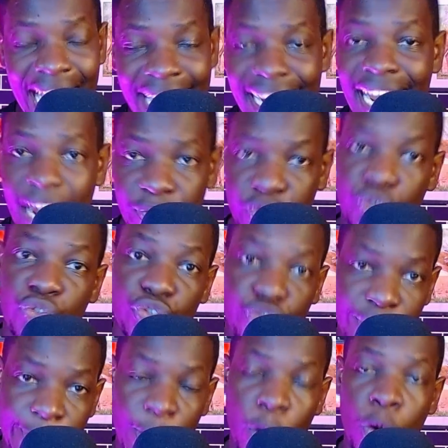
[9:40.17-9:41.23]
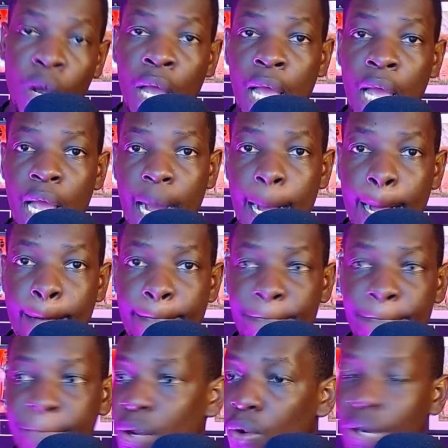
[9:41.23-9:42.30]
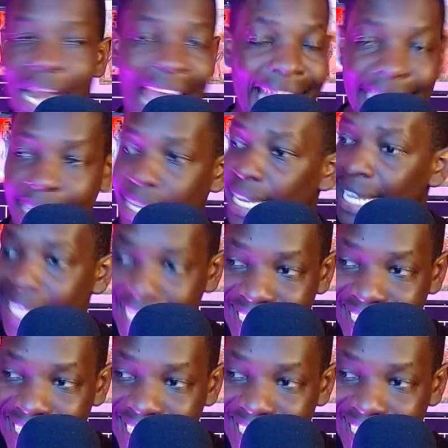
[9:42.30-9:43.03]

loves to dribble, like he's